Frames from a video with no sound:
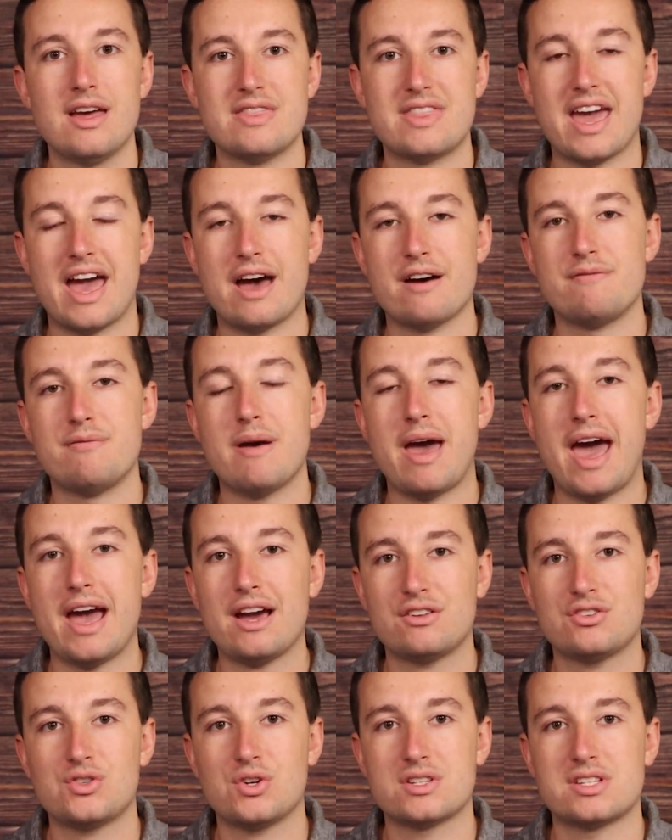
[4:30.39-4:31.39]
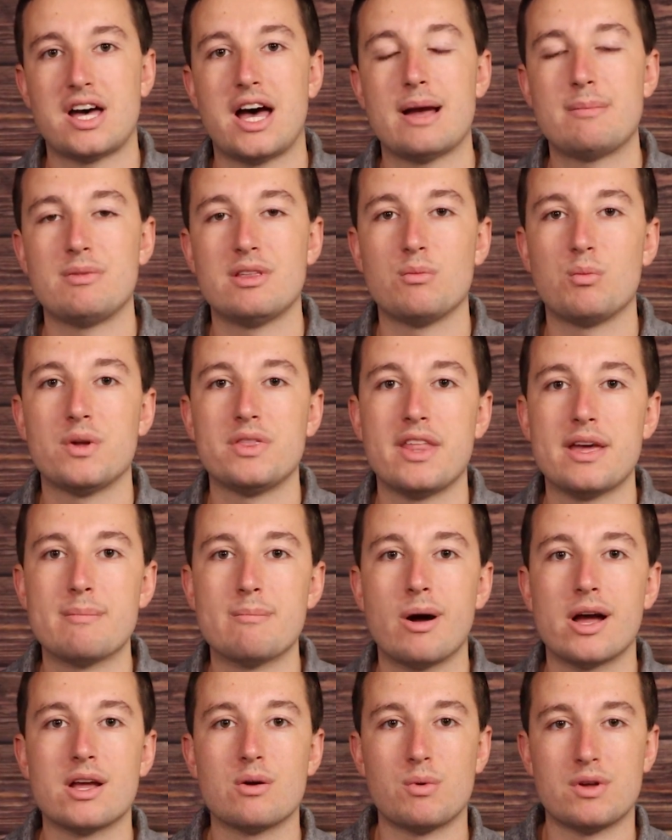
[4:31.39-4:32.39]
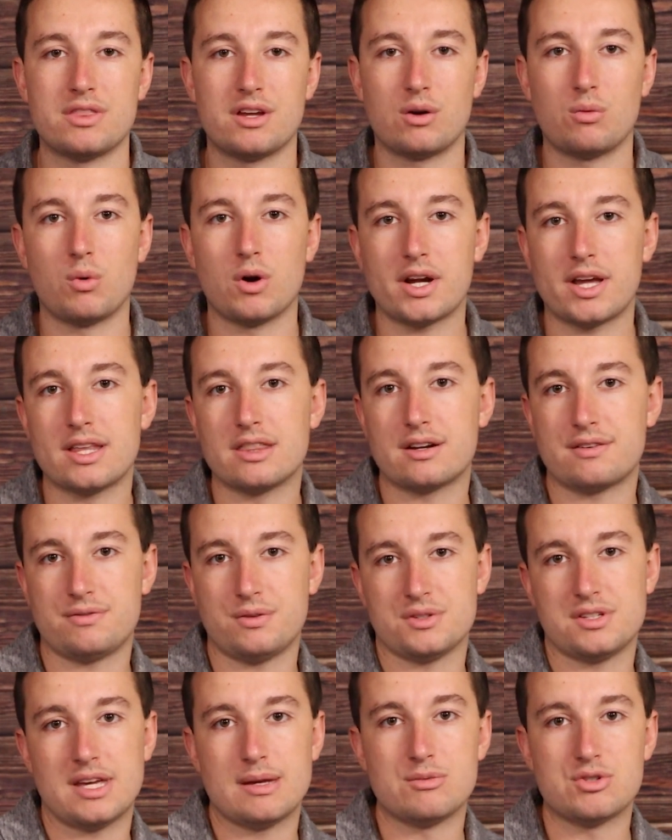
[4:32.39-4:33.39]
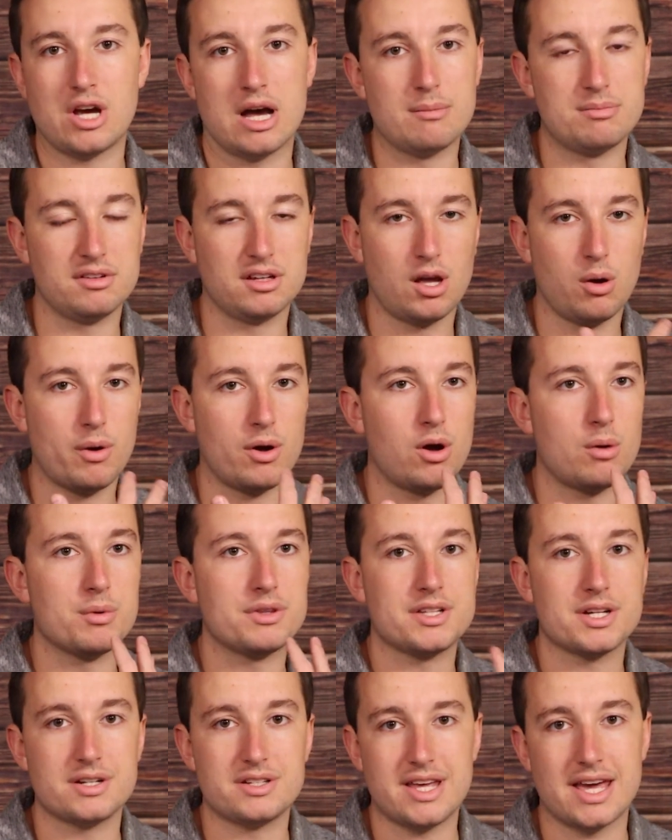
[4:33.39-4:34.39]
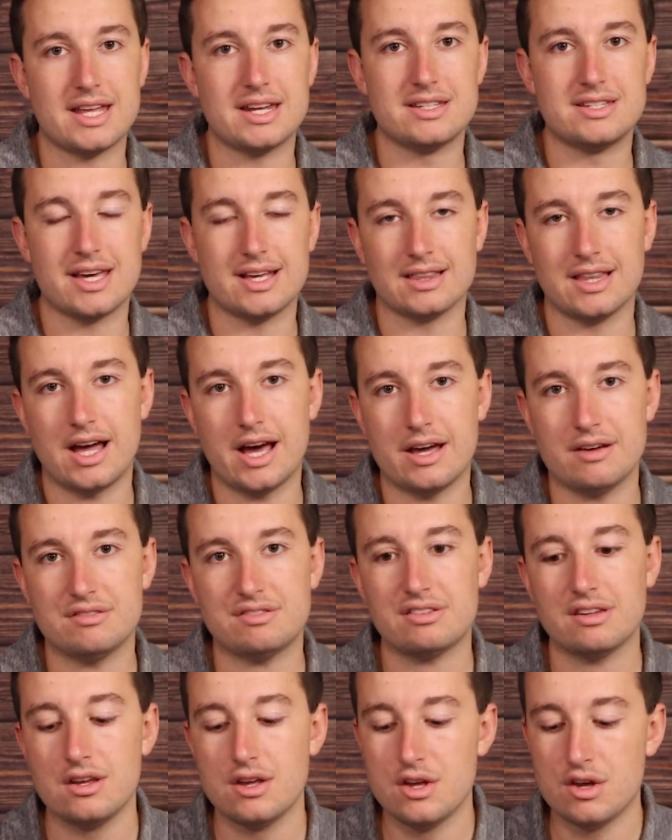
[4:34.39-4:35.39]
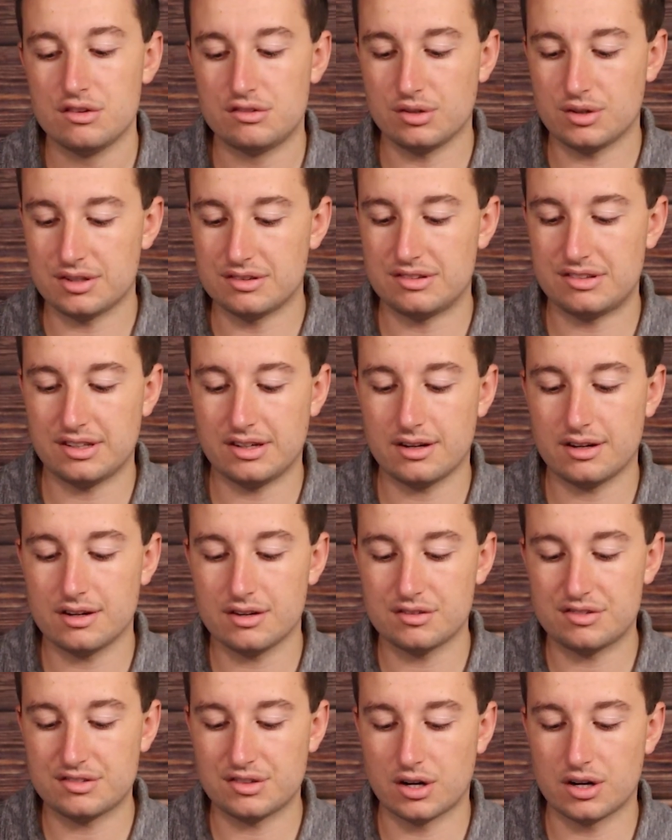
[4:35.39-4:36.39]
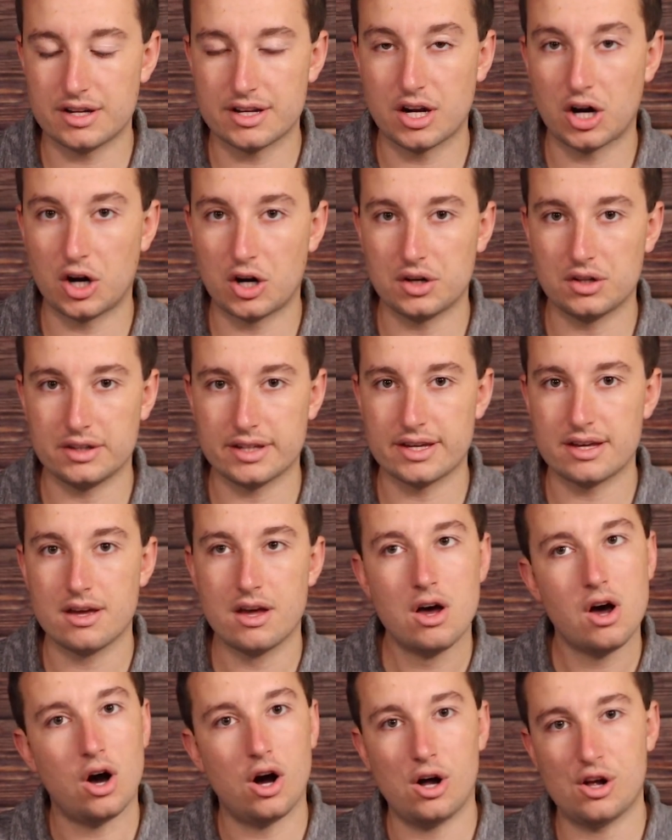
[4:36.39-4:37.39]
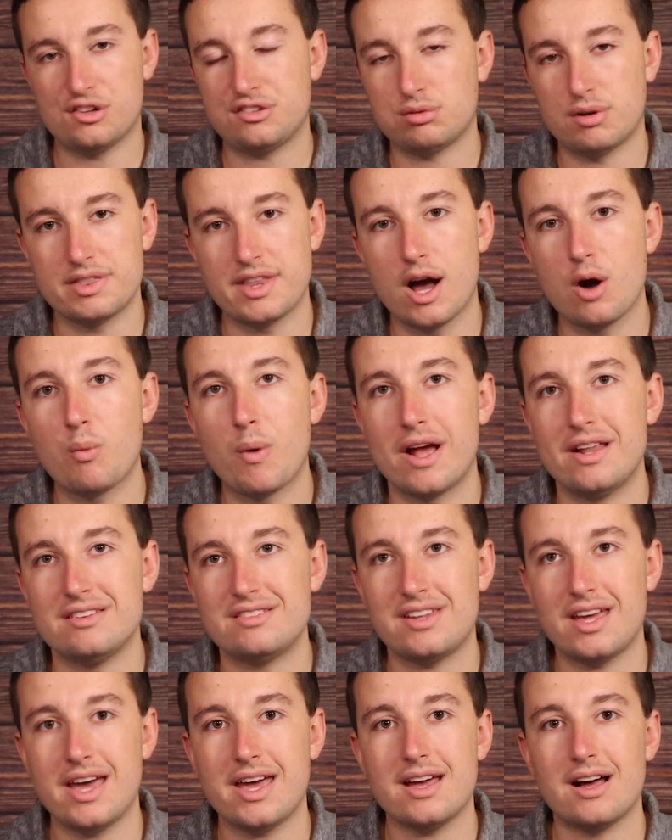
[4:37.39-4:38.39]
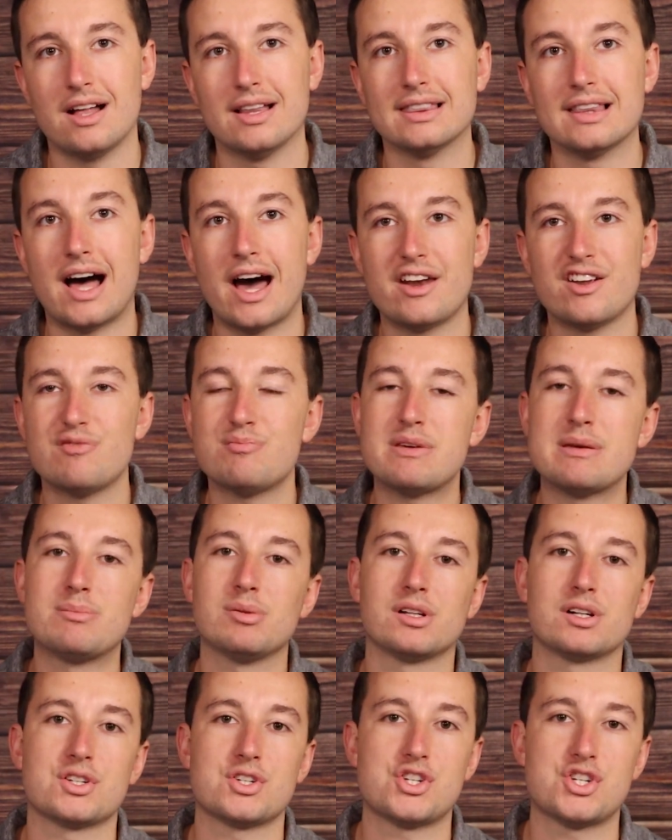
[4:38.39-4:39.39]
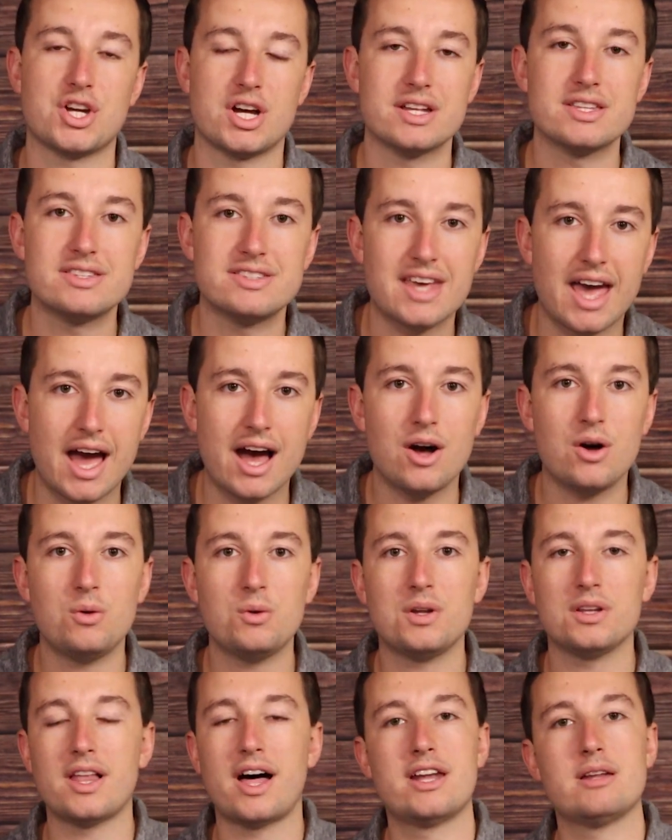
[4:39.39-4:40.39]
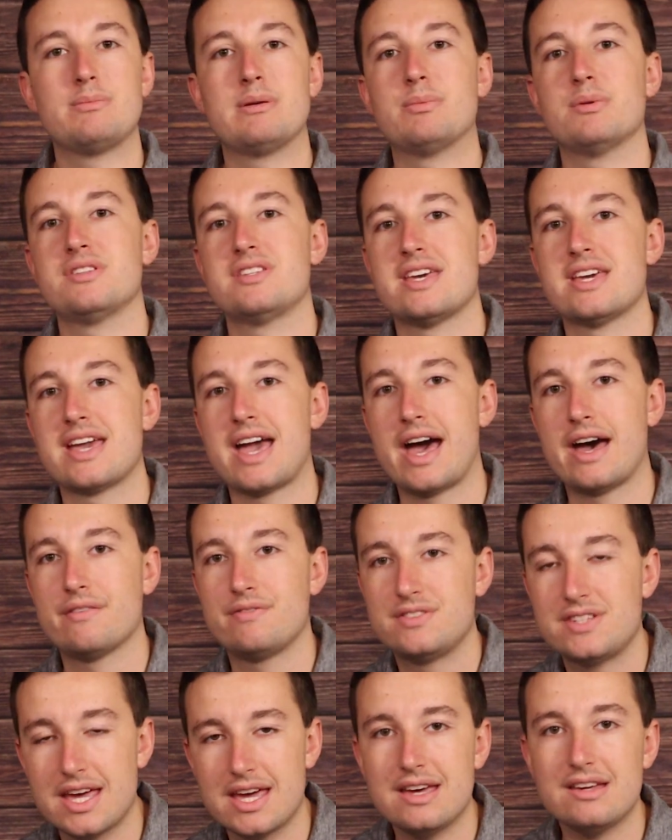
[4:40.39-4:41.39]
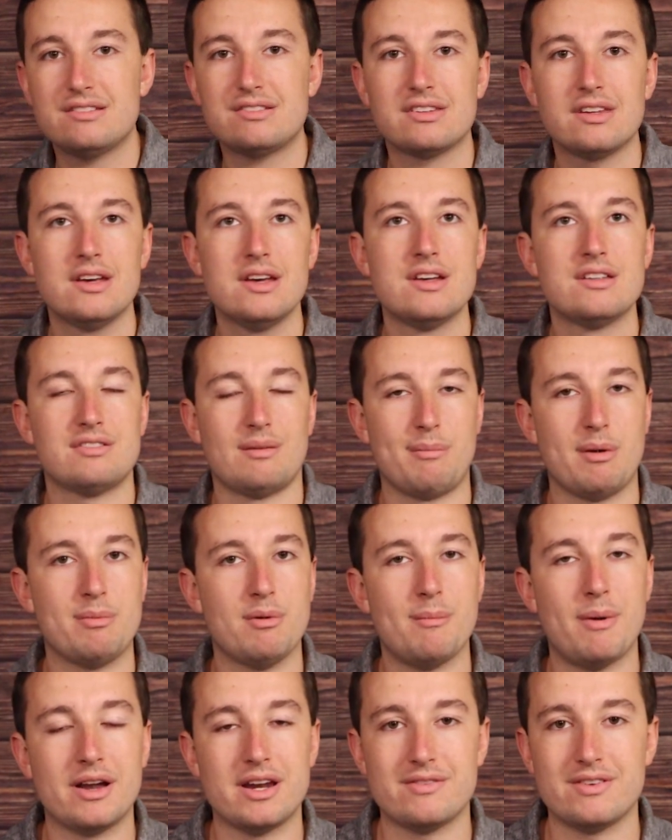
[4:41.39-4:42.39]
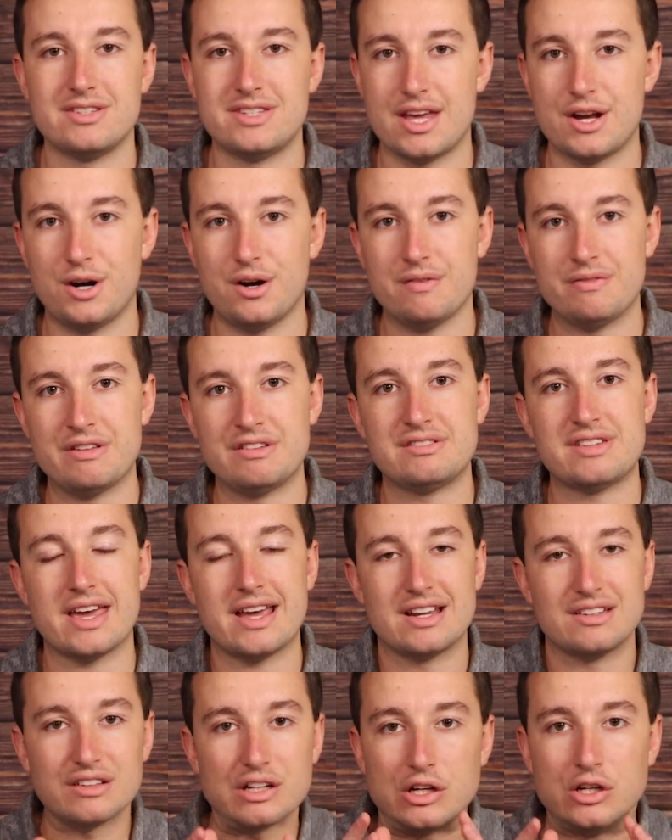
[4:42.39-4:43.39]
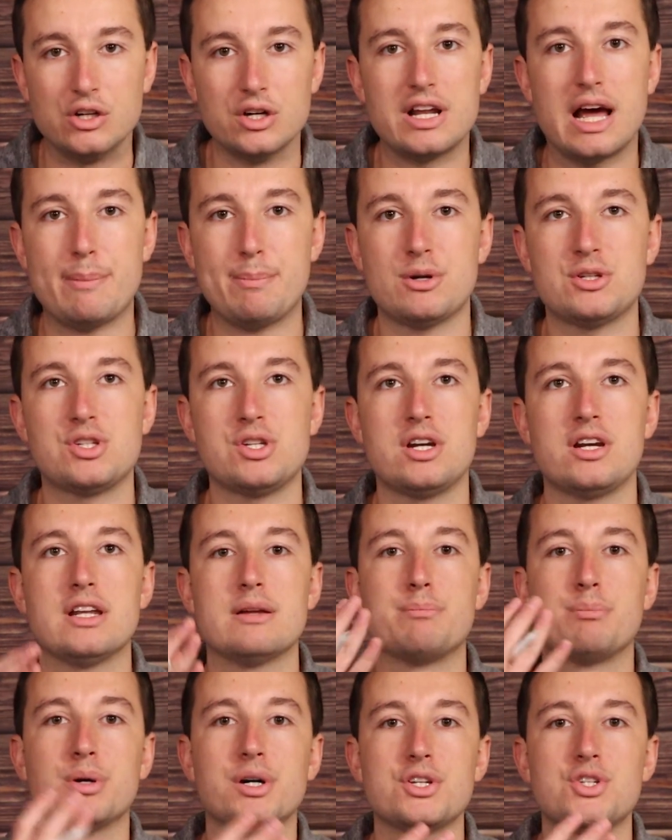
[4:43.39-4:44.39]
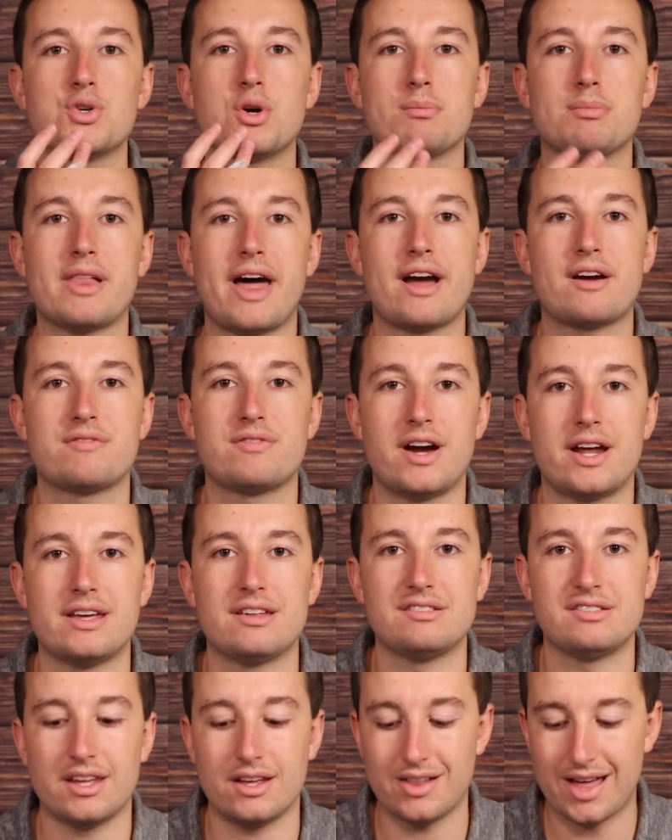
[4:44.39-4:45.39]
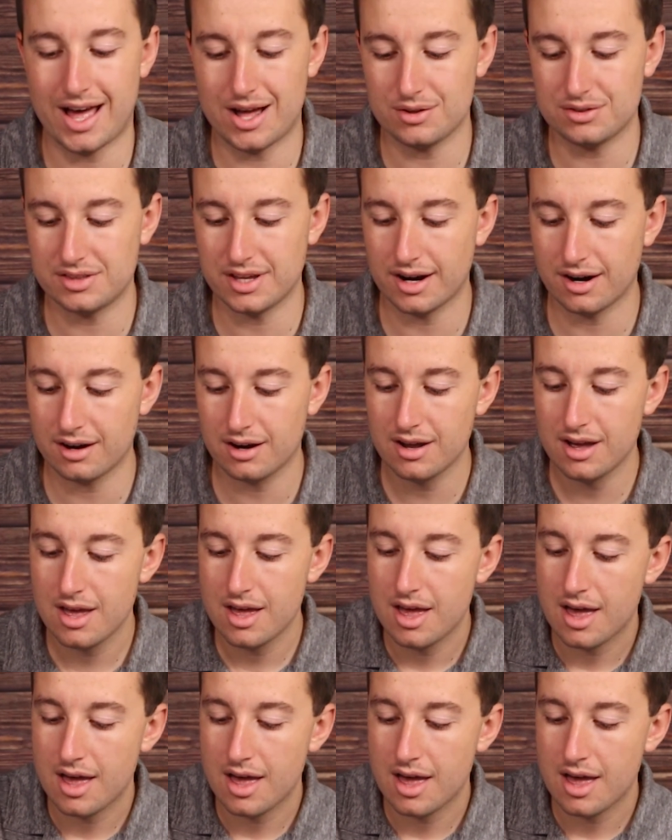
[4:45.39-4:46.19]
They have extra time than when they're working their full-time jobs and going on with their day-to-day lives. So consider starting early. Also on that Wednesday, a lot of people are shut down. A lot of people take half days. Some people might even take off this day. It's a good opportunity to put your Black Friday sale out there.